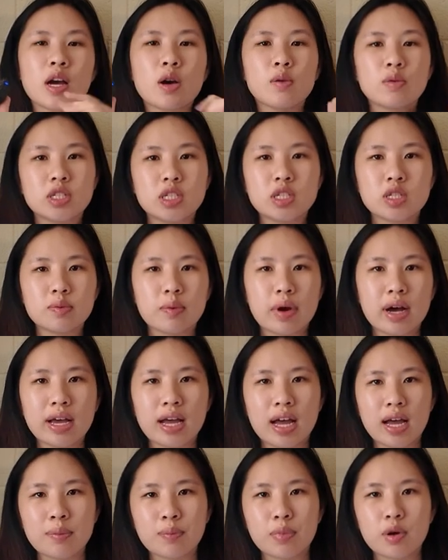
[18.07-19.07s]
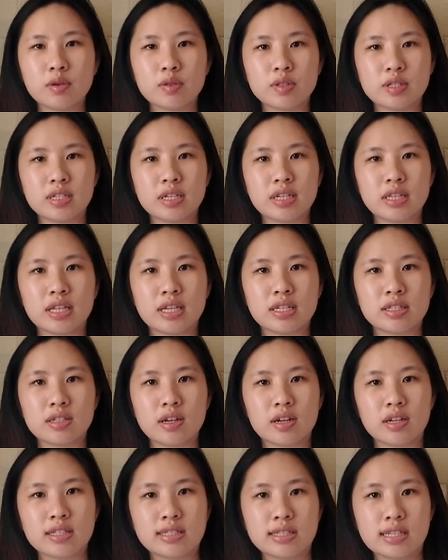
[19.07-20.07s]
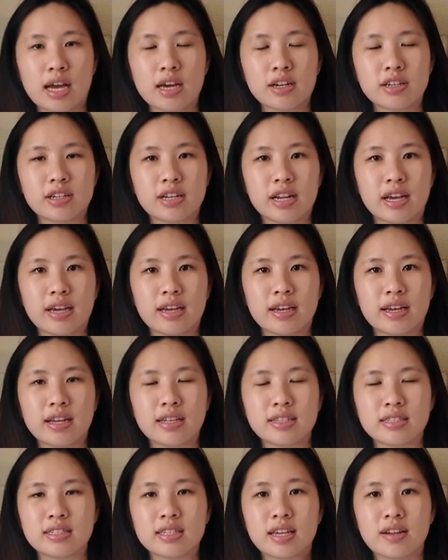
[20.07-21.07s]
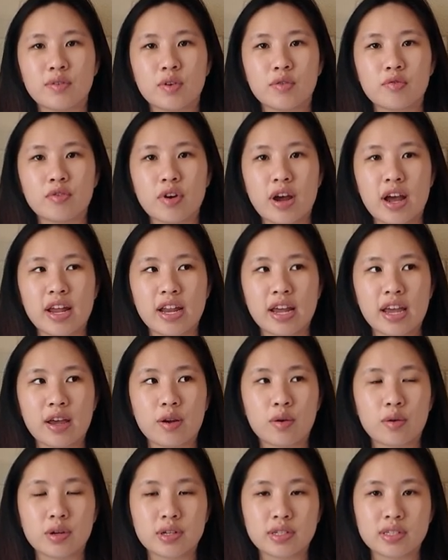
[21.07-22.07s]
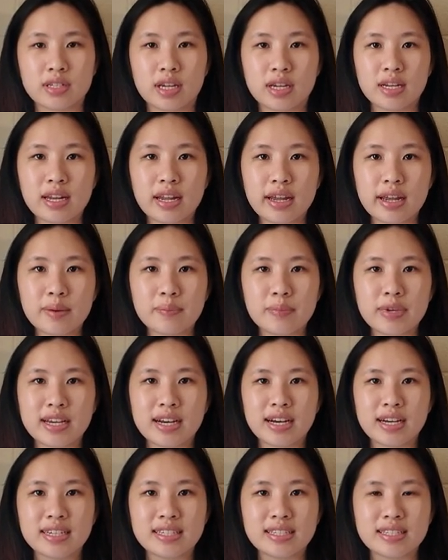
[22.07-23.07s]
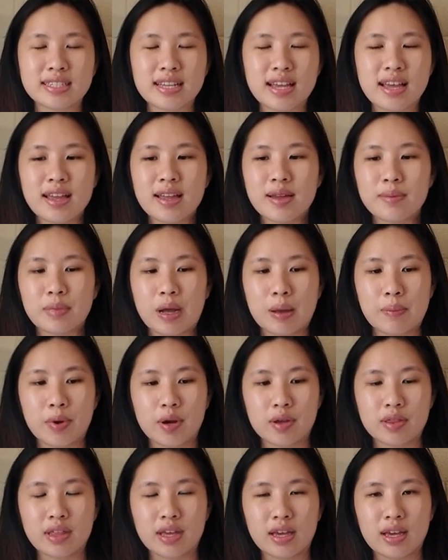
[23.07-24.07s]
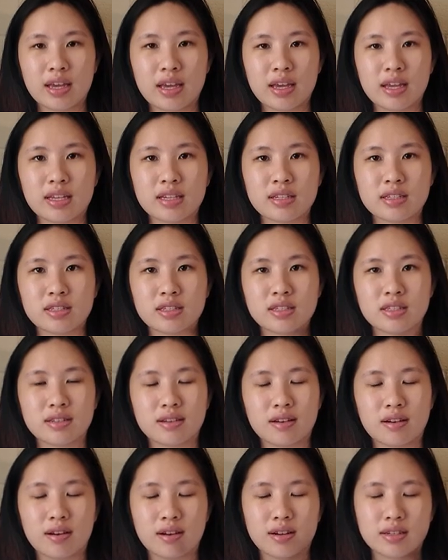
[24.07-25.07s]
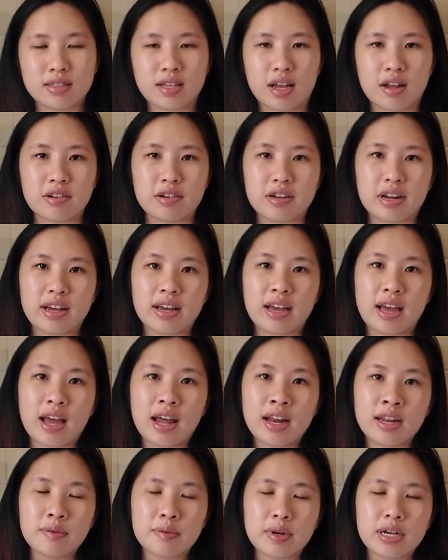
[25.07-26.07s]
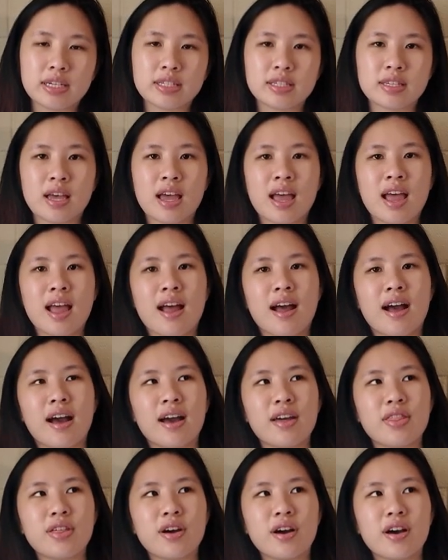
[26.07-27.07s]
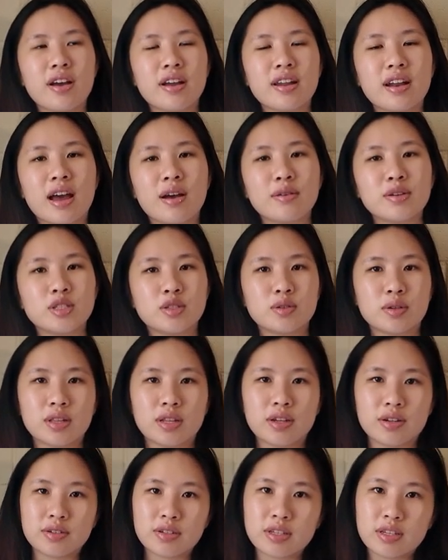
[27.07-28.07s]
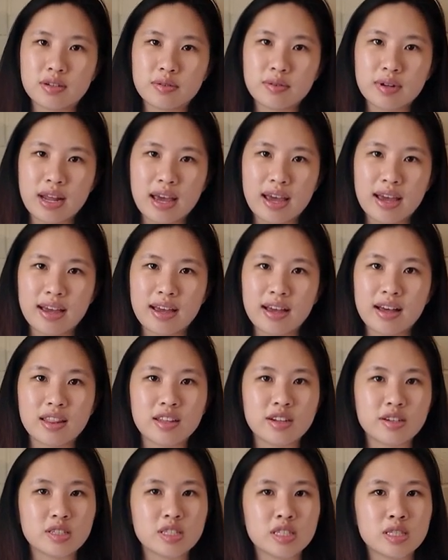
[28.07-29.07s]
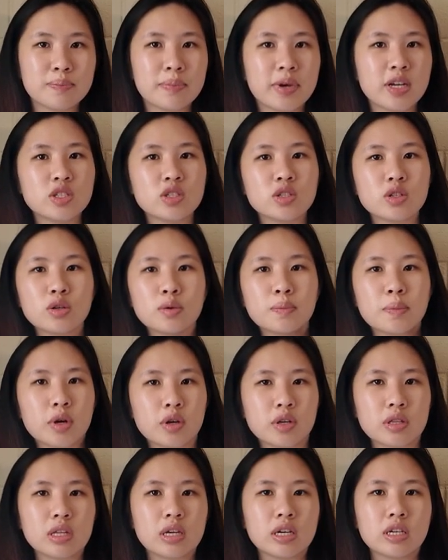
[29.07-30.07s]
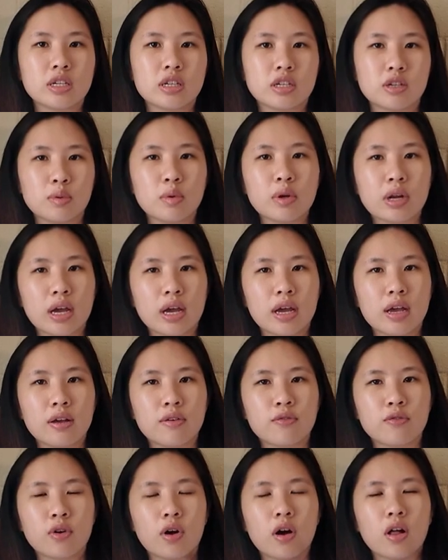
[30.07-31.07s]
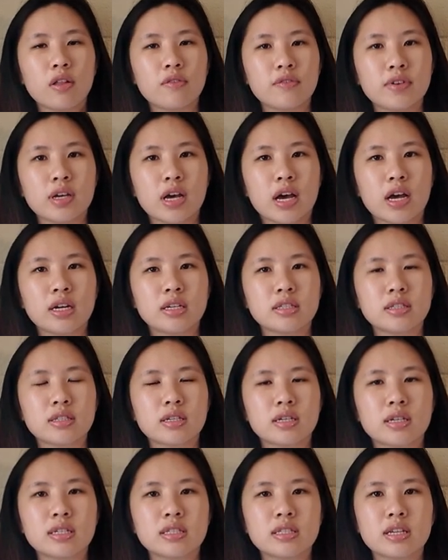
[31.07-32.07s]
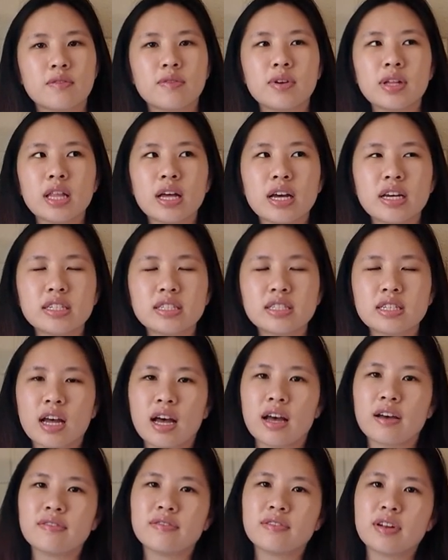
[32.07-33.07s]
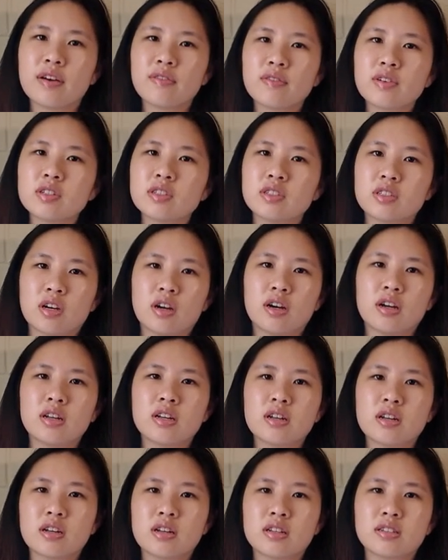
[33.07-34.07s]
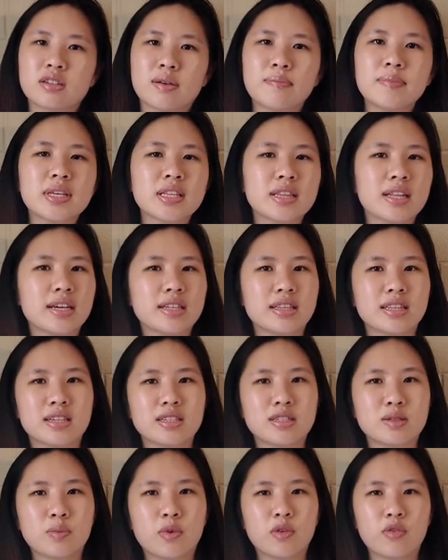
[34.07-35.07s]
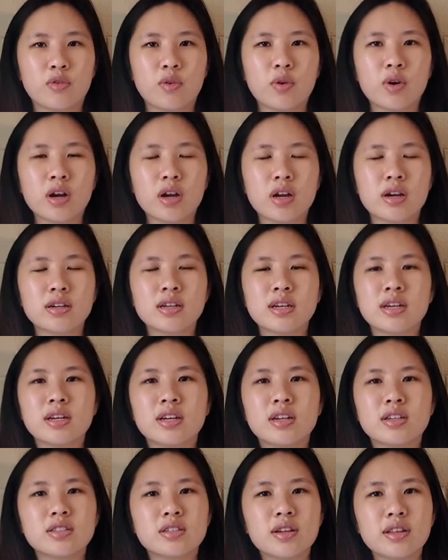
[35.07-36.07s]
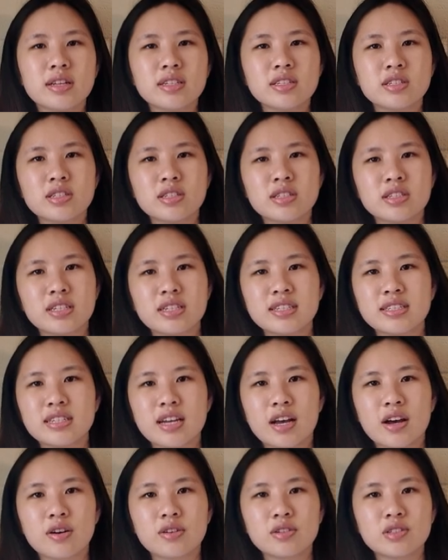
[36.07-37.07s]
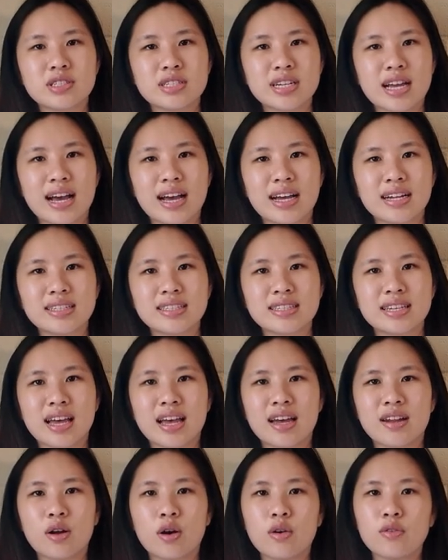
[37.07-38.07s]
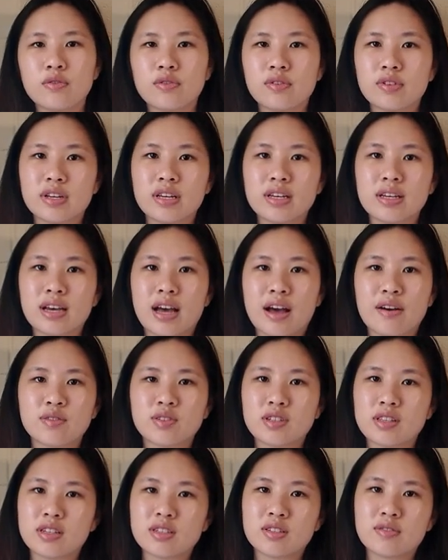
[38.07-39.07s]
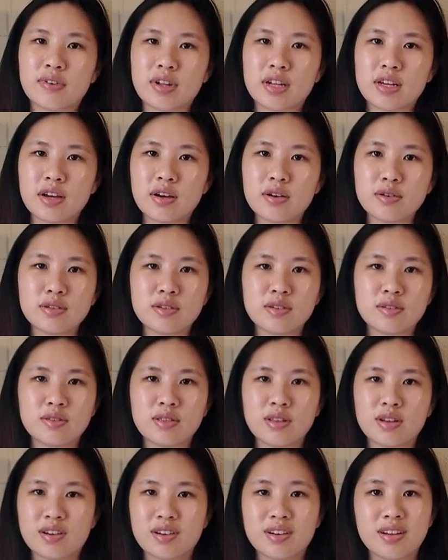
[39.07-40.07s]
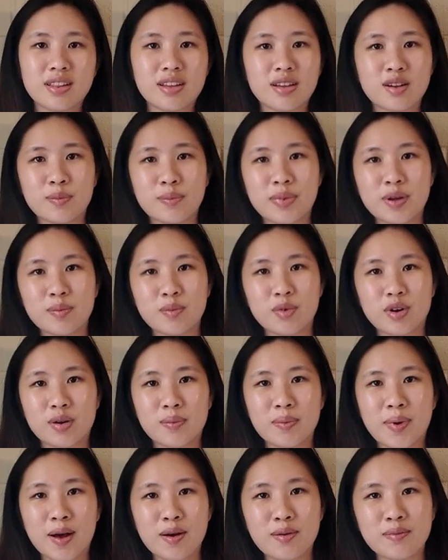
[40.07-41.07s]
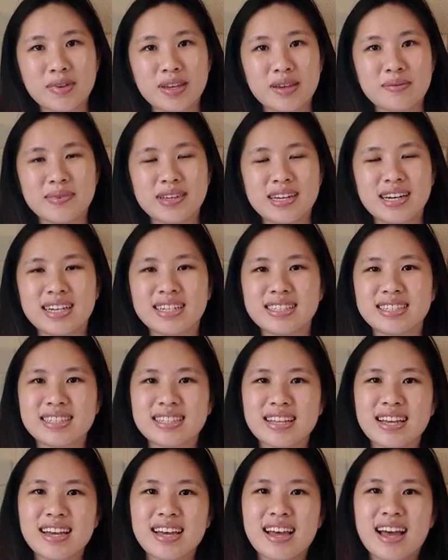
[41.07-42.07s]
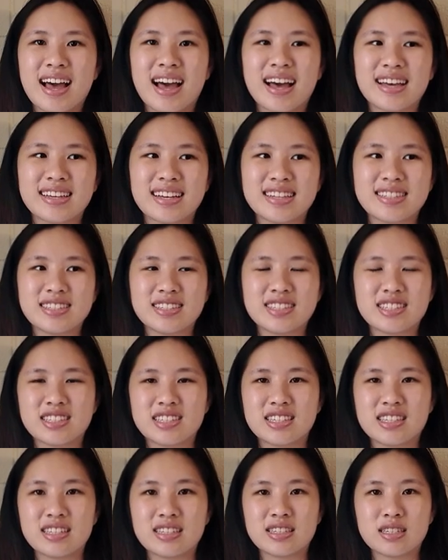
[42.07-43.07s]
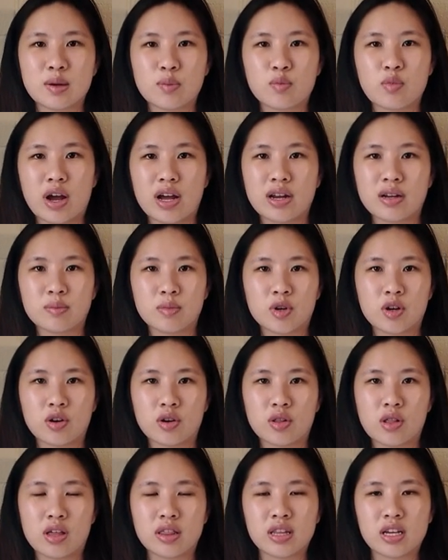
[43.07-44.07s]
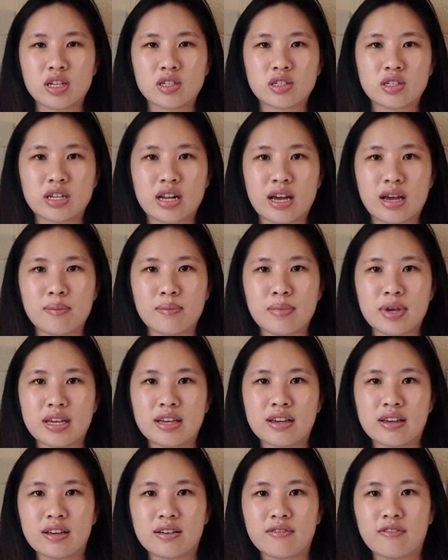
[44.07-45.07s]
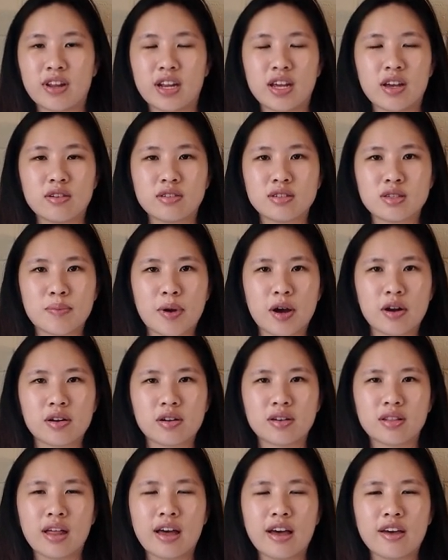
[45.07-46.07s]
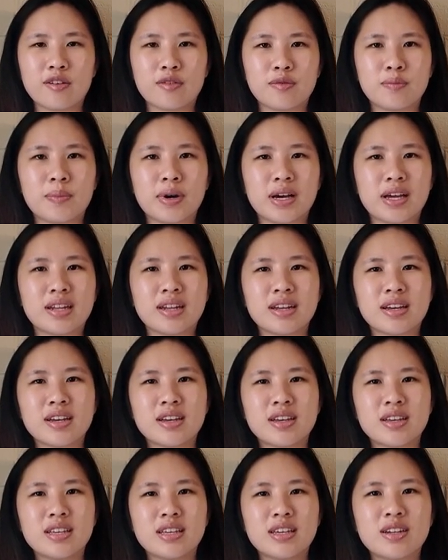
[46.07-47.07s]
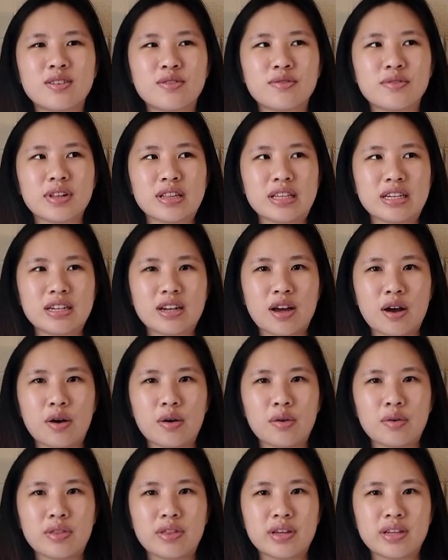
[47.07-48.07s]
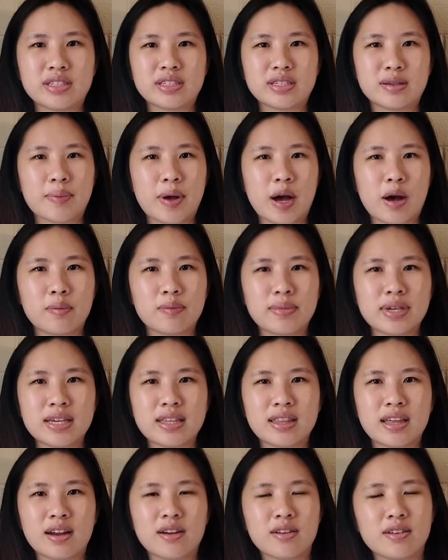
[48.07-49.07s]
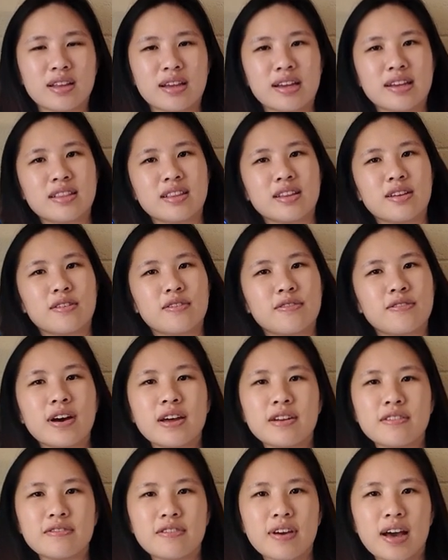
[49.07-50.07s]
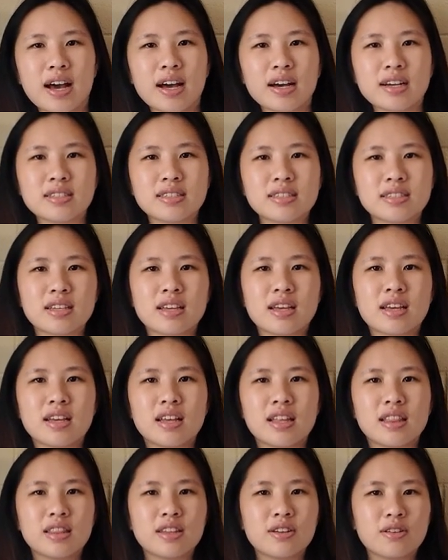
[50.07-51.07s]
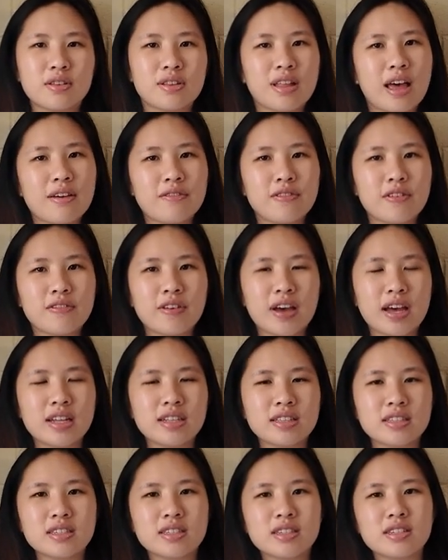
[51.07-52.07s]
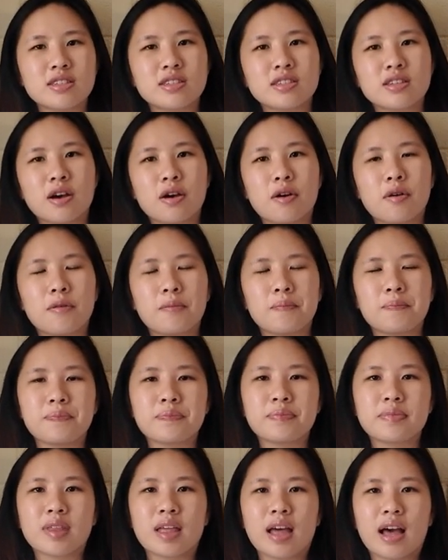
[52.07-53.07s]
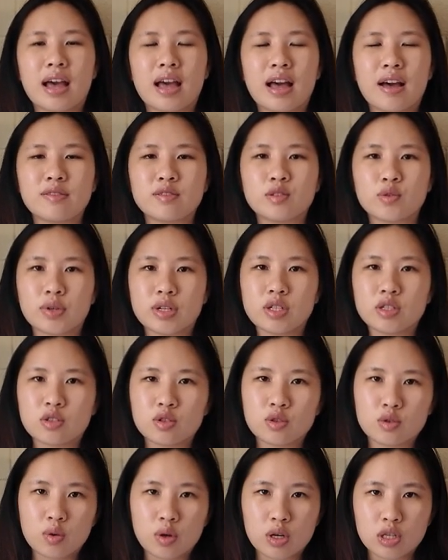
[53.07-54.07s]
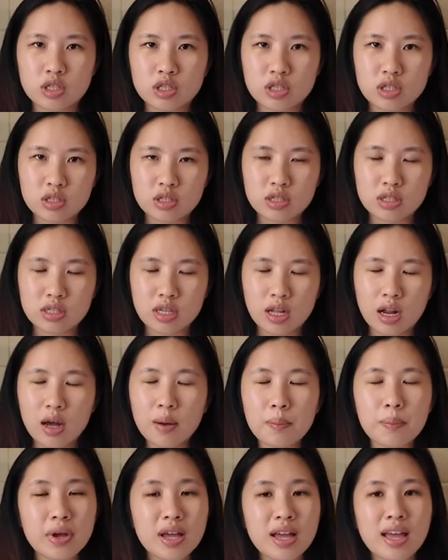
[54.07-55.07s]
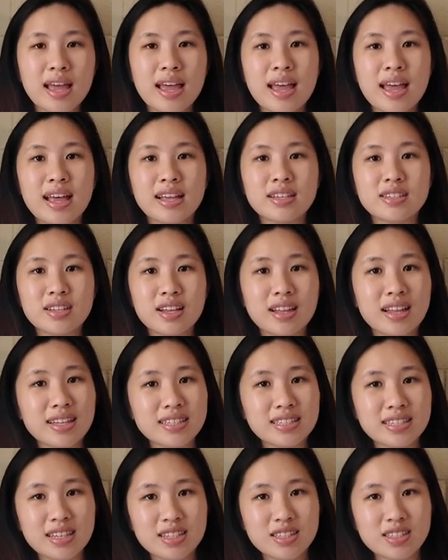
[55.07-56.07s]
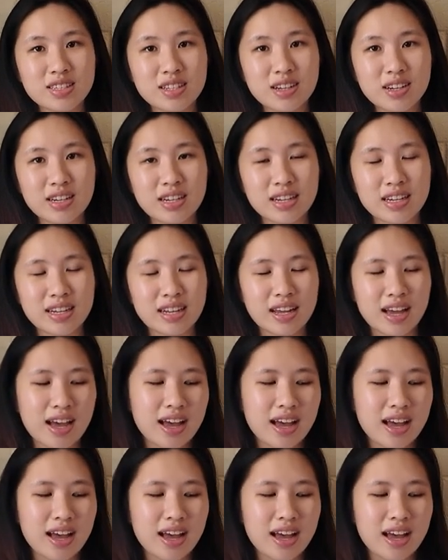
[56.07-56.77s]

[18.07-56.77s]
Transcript: Which is why I'm posting this on a Saturday instead of a Friday or a Sunday because my birthday is on a Saturday. Anyways, I thought I would do a little Q&A, a little special birthday Q&A for all of you guys cuz I realized I've never done something like this before. So let's just sit down, chat, and hopefully after this video you learn a little bit more about me because I guess you just see some random girl on the internet making videos about her life, but you don't really know things about me that are like little fun facts, little life events. So I have 22 questions set up so let's get started.